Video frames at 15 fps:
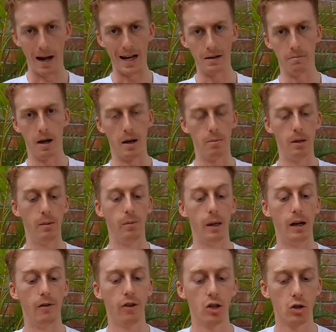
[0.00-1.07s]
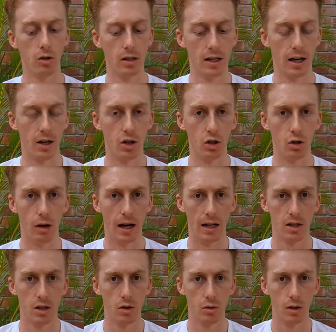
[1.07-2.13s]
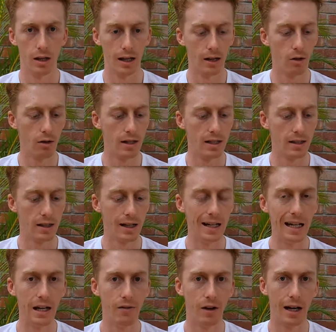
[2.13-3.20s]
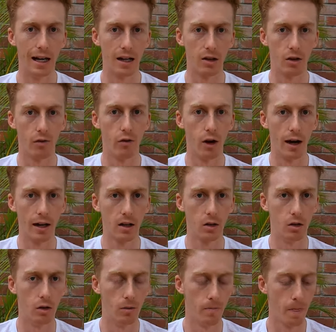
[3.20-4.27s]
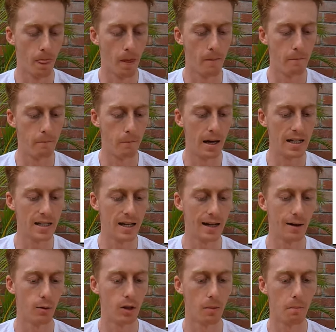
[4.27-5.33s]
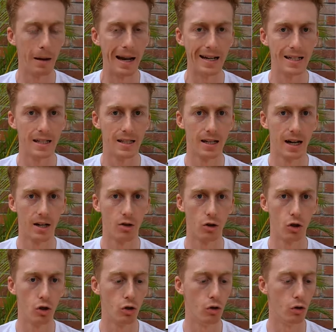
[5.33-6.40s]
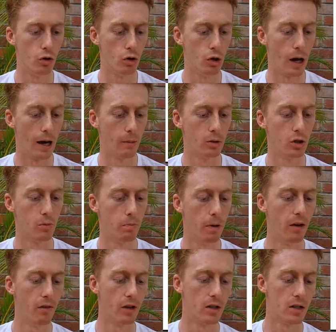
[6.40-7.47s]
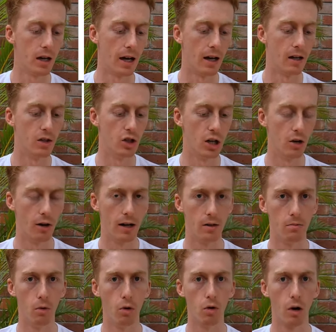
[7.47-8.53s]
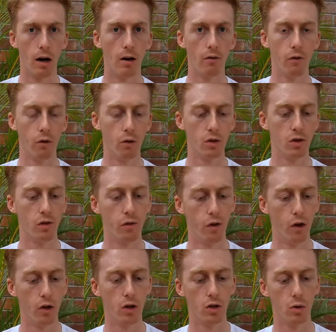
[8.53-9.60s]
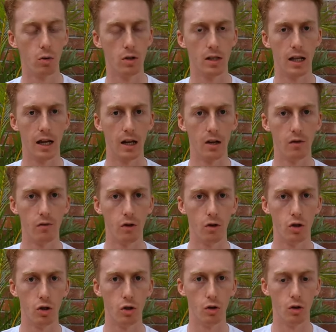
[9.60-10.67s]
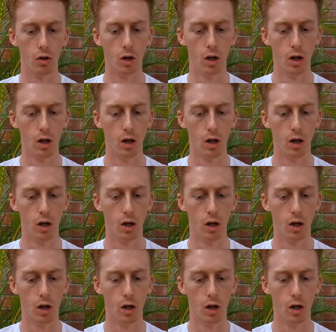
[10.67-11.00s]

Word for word: a plate may be beneficial inside a shoe has to do with increasing the lever length of your ankle. Basically with a plate inside your shoe, you're able to pivot and generate more ground force further towards the end of your shoe,